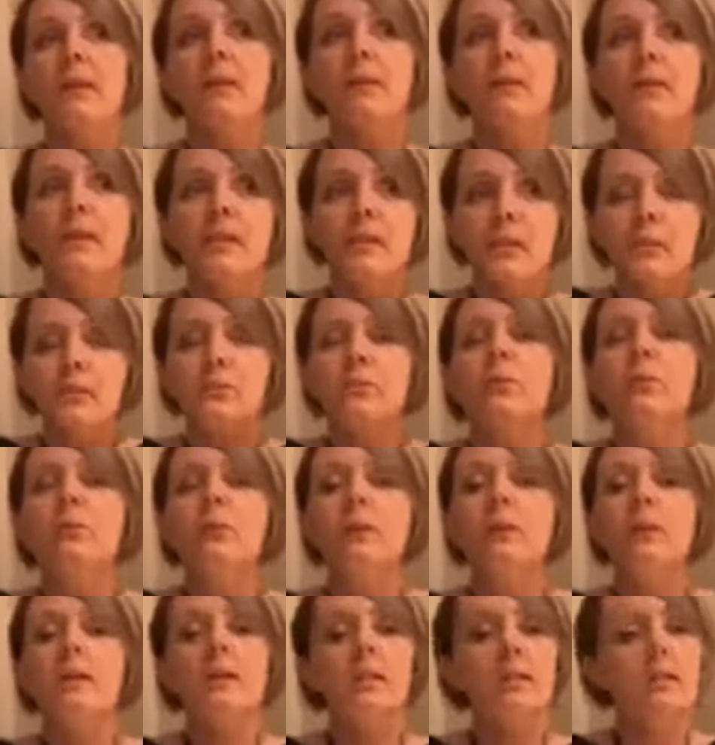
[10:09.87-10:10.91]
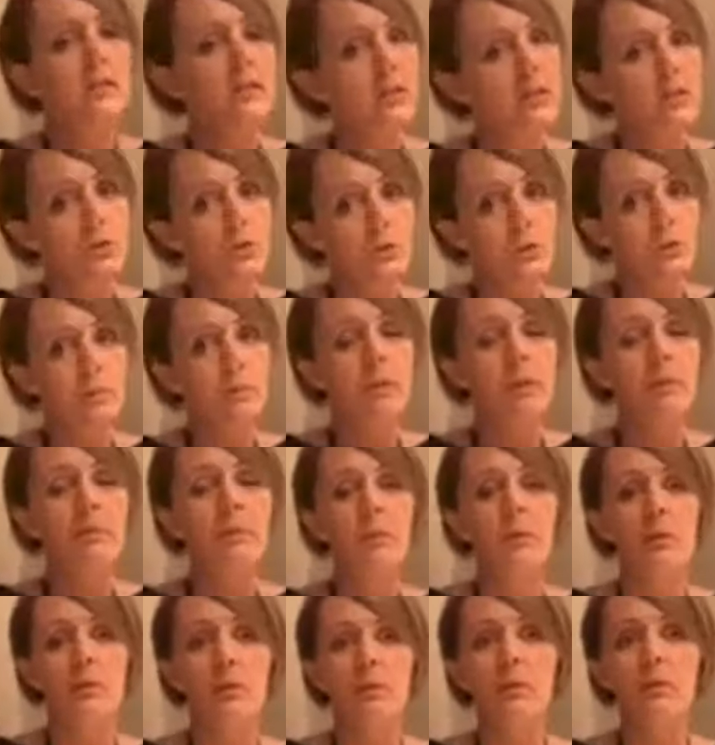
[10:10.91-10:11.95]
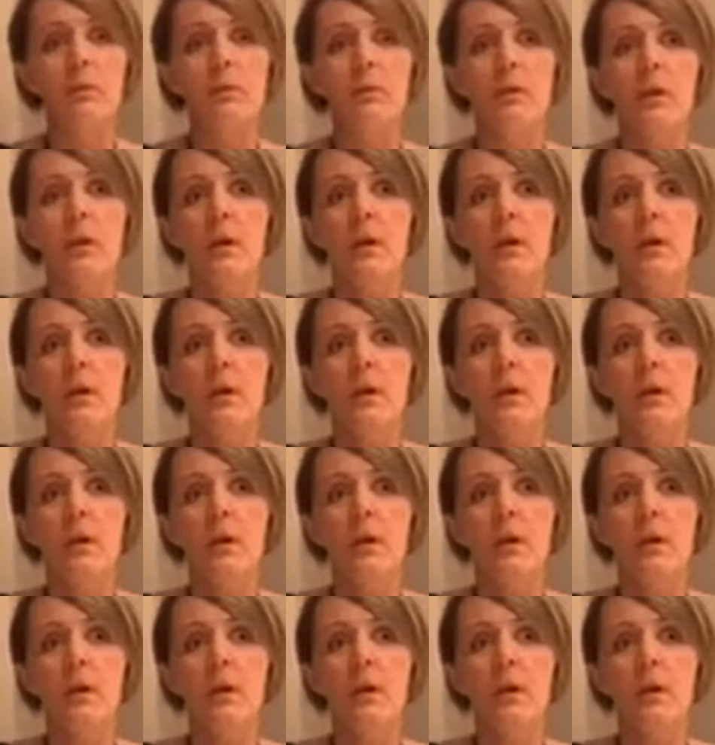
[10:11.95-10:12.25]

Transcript: This for me is extremely important.